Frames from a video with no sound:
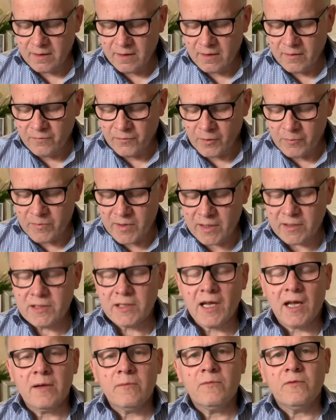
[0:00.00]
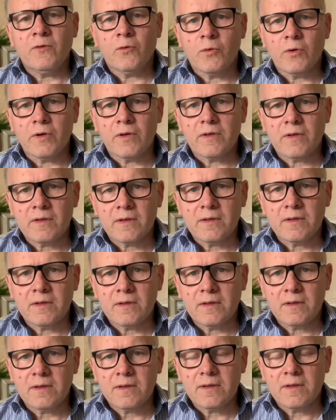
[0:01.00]
from this time forth
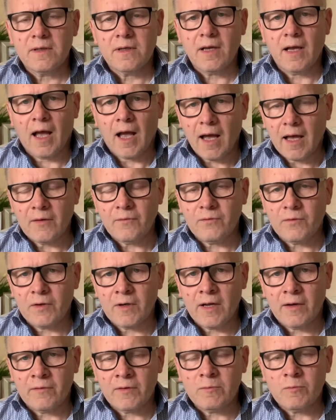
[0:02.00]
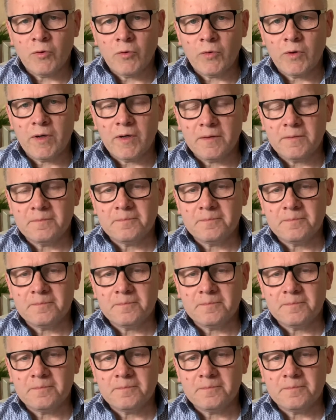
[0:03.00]
and forevermore.